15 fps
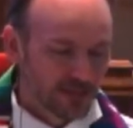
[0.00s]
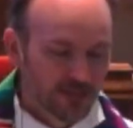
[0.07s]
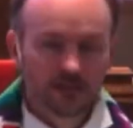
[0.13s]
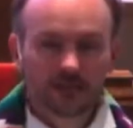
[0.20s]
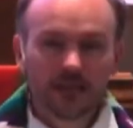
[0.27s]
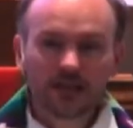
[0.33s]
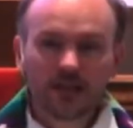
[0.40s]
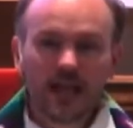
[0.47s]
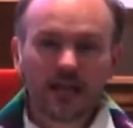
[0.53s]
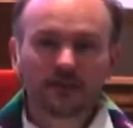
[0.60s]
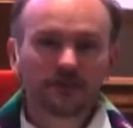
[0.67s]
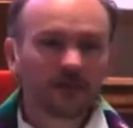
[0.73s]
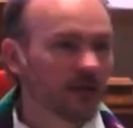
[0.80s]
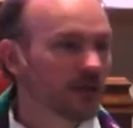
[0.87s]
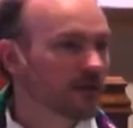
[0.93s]
I don't know how to
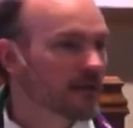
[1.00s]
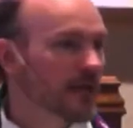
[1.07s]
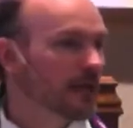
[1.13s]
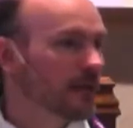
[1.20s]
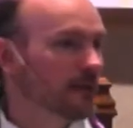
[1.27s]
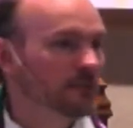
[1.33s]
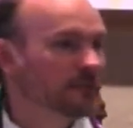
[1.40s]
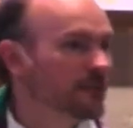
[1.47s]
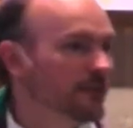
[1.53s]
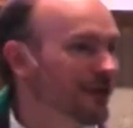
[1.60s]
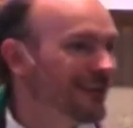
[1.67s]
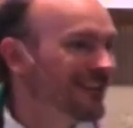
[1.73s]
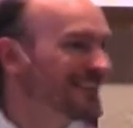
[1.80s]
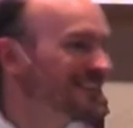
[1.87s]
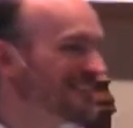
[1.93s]
follow that up, so
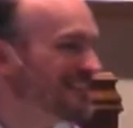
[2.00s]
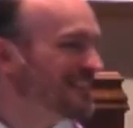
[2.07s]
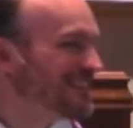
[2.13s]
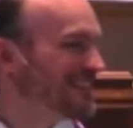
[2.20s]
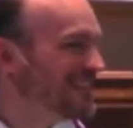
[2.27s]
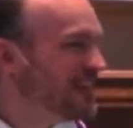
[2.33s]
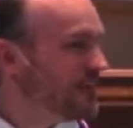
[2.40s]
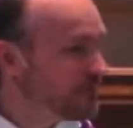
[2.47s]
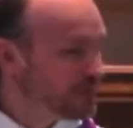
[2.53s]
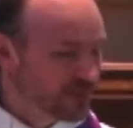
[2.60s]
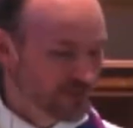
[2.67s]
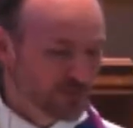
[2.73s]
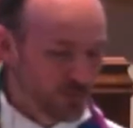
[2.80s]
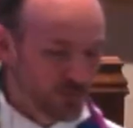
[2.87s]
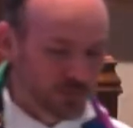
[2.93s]
I'm
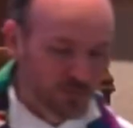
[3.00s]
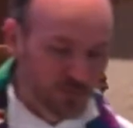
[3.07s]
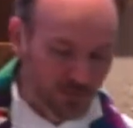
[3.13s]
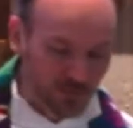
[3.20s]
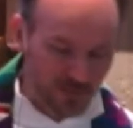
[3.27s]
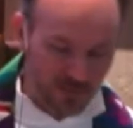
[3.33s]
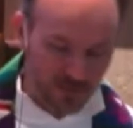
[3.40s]
going to